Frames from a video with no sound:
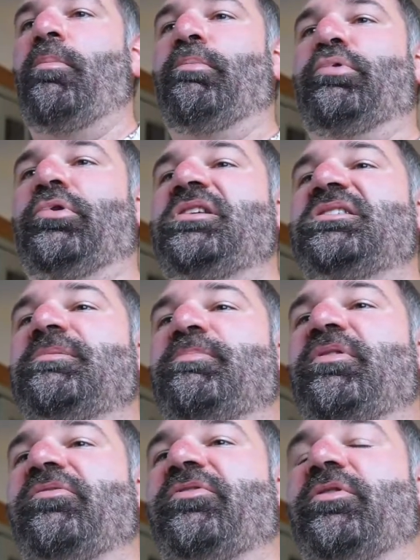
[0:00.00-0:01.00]

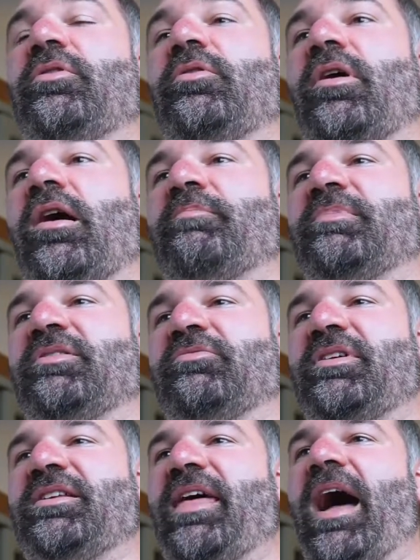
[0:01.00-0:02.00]
Principal. Oh, I'm going to
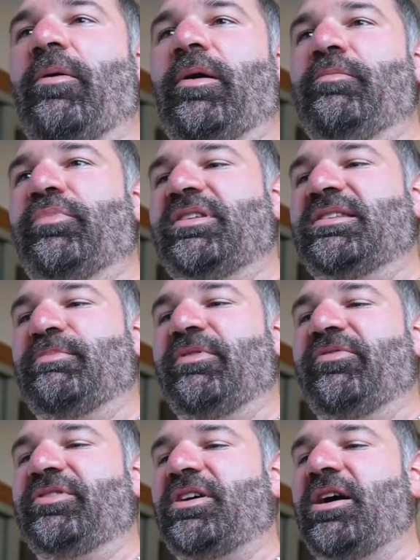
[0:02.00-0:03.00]
read that one. Principal
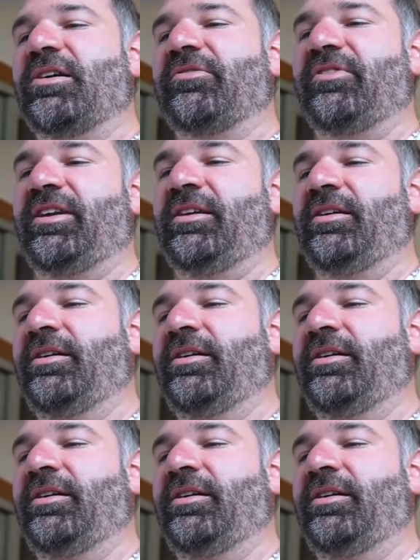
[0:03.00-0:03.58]
photography.